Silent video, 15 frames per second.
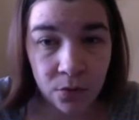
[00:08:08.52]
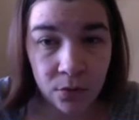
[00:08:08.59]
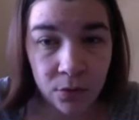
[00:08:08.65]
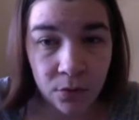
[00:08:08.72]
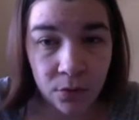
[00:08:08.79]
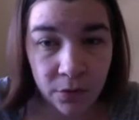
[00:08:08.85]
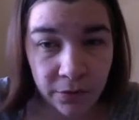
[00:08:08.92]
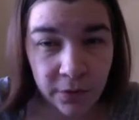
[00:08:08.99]

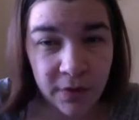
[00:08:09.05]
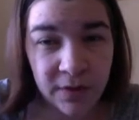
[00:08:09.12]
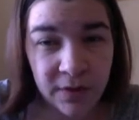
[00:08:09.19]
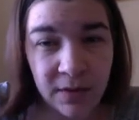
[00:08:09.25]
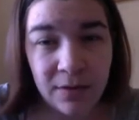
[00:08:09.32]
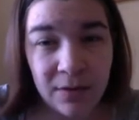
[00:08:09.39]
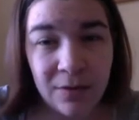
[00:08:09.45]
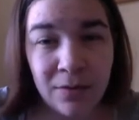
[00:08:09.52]
So first,
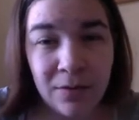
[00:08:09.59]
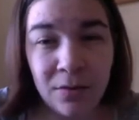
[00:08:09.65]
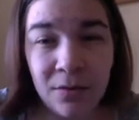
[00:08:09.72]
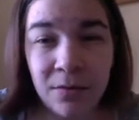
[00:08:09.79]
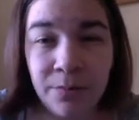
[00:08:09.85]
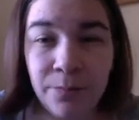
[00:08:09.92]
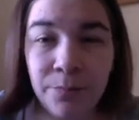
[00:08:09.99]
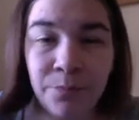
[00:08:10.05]
let's
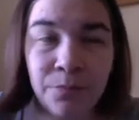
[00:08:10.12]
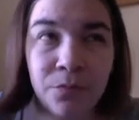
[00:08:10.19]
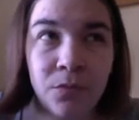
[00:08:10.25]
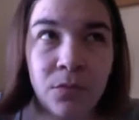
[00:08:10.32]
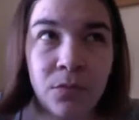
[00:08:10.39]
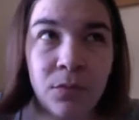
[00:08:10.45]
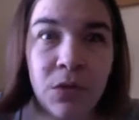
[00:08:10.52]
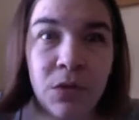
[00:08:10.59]

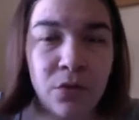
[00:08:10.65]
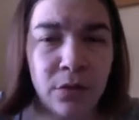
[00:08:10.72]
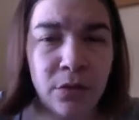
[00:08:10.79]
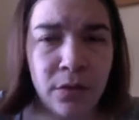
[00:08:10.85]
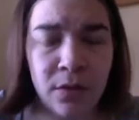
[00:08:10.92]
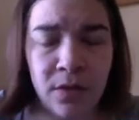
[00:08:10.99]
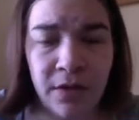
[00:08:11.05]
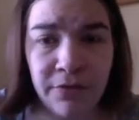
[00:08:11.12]
do a
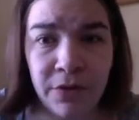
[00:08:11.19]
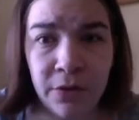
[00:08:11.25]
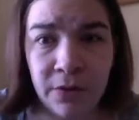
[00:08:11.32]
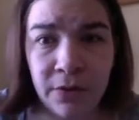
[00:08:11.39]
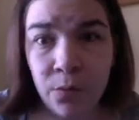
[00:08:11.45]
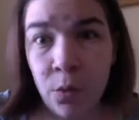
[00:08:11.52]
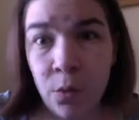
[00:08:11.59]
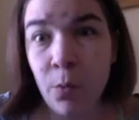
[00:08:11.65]
little cliff notes
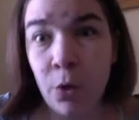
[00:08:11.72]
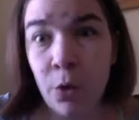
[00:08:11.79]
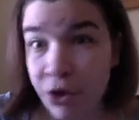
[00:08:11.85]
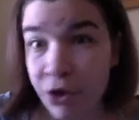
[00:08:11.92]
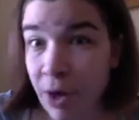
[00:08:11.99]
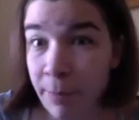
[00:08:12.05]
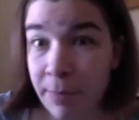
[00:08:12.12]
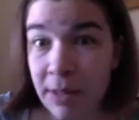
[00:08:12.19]
of what
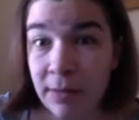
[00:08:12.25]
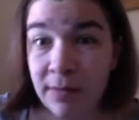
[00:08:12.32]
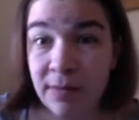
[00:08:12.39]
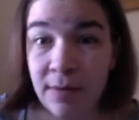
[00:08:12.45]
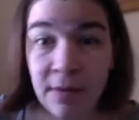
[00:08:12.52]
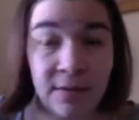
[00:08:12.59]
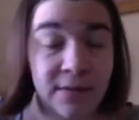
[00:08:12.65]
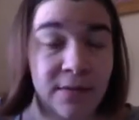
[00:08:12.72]
workshop means.
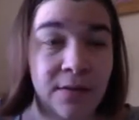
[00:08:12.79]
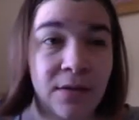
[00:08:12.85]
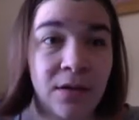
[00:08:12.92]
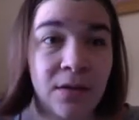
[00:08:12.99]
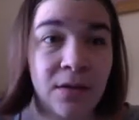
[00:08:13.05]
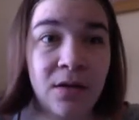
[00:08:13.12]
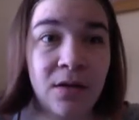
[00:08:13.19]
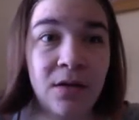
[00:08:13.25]
That's
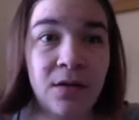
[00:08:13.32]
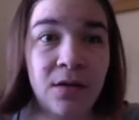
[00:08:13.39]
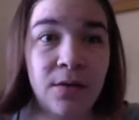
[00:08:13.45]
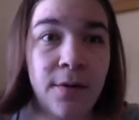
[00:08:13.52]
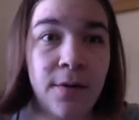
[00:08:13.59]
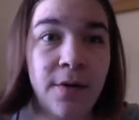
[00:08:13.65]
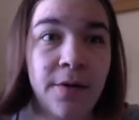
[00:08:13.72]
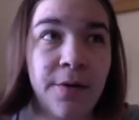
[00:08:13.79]

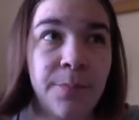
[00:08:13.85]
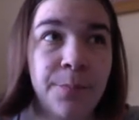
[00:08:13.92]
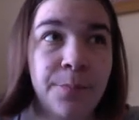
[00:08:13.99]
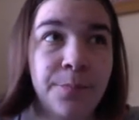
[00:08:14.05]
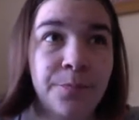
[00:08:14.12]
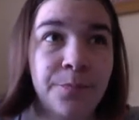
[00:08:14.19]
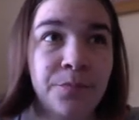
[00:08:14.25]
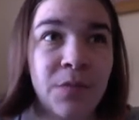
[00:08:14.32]

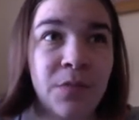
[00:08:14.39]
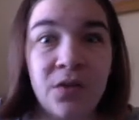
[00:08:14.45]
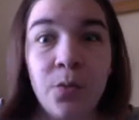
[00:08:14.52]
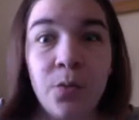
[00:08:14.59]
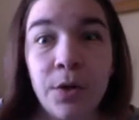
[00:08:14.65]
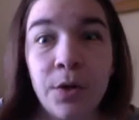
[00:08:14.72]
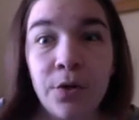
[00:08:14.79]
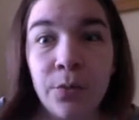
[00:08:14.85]
a
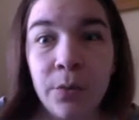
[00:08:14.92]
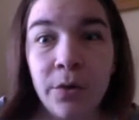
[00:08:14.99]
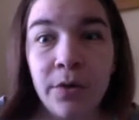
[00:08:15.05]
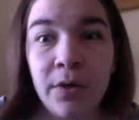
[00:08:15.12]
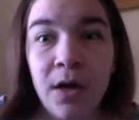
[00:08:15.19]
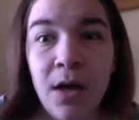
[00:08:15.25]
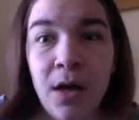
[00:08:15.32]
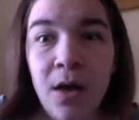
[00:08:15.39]
weird word,
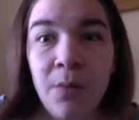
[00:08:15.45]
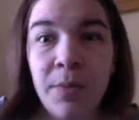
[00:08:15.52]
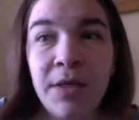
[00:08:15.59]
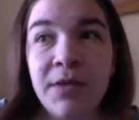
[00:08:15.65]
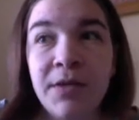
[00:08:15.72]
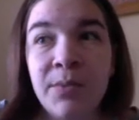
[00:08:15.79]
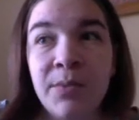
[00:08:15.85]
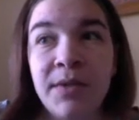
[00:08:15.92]

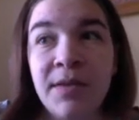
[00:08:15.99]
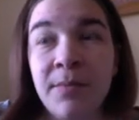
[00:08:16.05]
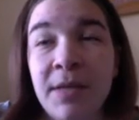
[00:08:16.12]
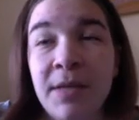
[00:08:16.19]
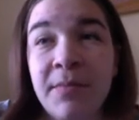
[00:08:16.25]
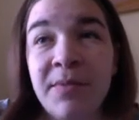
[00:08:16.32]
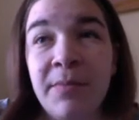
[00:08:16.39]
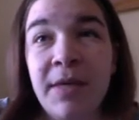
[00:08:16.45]
because we
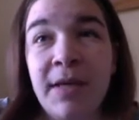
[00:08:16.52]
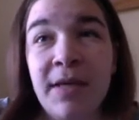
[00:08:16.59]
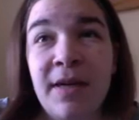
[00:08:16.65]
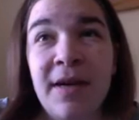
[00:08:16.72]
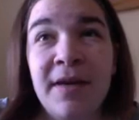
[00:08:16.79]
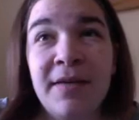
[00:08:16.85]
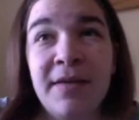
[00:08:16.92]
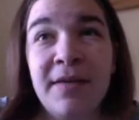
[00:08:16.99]
sometimes mean it
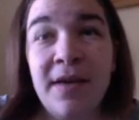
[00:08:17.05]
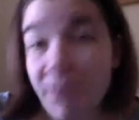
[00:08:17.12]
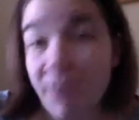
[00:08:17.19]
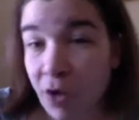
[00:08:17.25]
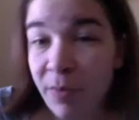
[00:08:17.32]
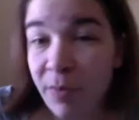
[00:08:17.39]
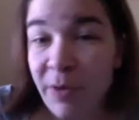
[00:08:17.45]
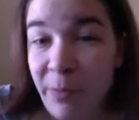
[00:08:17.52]
as a
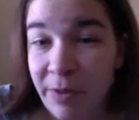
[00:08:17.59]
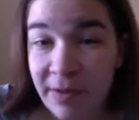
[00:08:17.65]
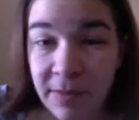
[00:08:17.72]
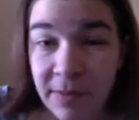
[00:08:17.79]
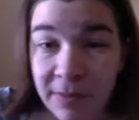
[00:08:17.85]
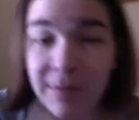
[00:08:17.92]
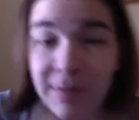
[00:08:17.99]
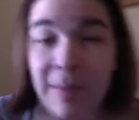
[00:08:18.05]
verb and we
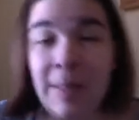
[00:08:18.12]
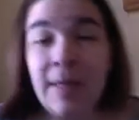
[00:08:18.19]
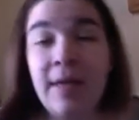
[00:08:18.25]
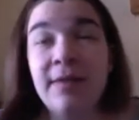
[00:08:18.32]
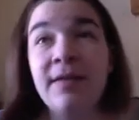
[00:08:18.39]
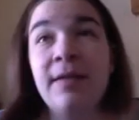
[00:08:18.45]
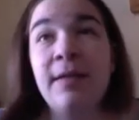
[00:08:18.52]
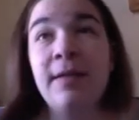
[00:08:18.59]
sometimes mean it
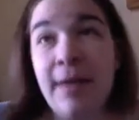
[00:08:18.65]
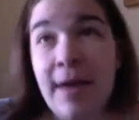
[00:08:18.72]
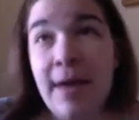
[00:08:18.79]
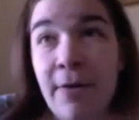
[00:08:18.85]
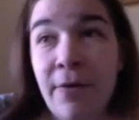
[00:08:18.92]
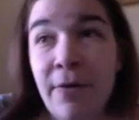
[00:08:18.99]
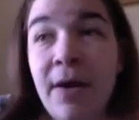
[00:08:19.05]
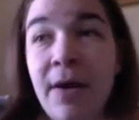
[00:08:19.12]
as a
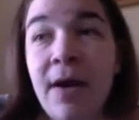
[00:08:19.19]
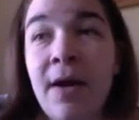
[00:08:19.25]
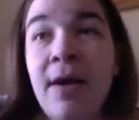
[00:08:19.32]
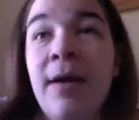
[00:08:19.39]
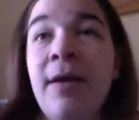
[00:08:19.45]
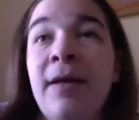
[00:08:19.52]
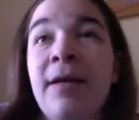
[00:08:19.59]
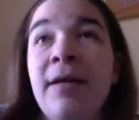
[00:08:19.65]
noun,
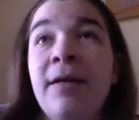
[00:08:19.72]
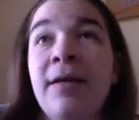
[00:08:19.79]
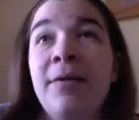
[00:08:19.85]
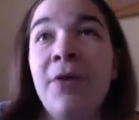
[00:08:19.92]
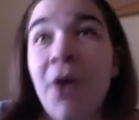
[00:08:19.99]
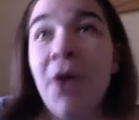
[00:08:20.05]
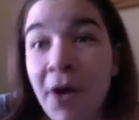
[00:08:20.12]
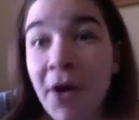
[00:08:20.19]
and
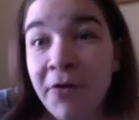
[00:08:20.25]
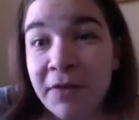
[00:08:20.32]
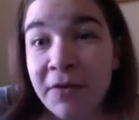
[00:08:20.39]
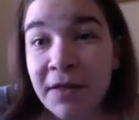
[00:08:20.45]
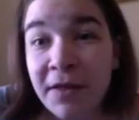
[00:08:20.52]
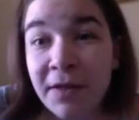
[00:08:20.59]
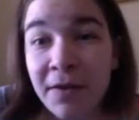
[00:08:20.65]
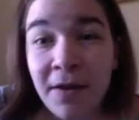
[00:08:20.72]

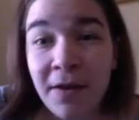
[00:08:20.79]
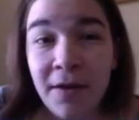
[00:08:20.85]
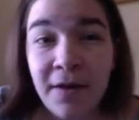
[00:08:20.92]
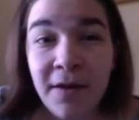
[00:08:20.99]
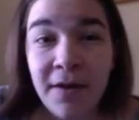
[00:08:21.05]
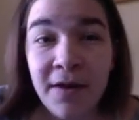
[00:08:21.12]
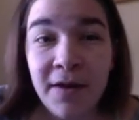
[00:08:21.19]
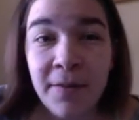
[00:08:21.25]
often,
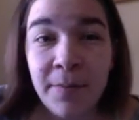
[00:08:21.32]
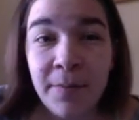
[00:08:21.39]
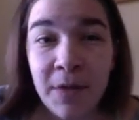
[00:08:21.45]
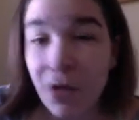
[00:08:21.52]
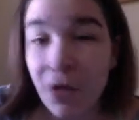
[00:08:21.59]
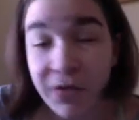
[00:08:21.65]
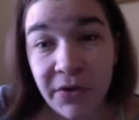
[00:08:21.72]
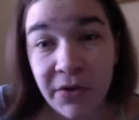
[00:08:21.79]
and
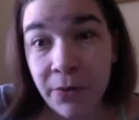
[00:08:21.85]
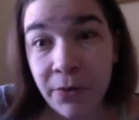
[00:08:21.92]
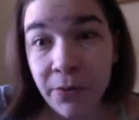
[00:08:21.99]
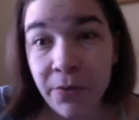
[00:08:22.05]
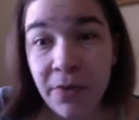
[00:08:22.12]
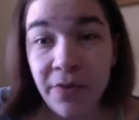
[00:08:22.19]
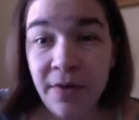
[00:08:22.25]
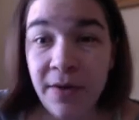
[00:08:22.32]
also
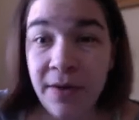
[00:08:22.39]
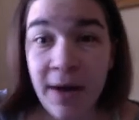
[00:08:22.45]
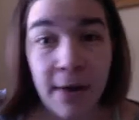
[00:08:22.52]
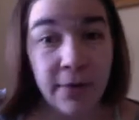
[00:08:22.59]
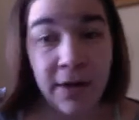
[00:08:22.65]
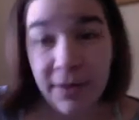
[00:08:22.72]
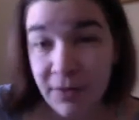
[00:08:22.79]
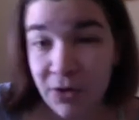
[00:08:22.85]
the
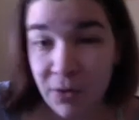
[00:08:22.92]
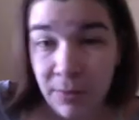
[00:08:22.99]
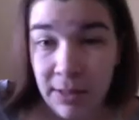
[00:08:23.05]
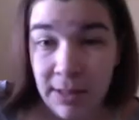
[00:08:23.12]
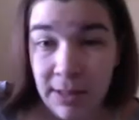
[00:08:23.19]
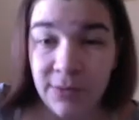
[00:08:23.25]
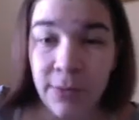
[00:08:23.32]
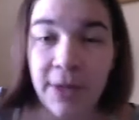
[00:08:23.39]
noun has two
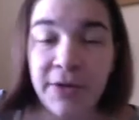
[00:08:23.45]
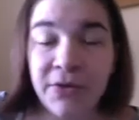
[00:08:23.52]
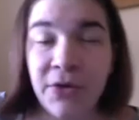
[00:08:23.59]
meanings, right?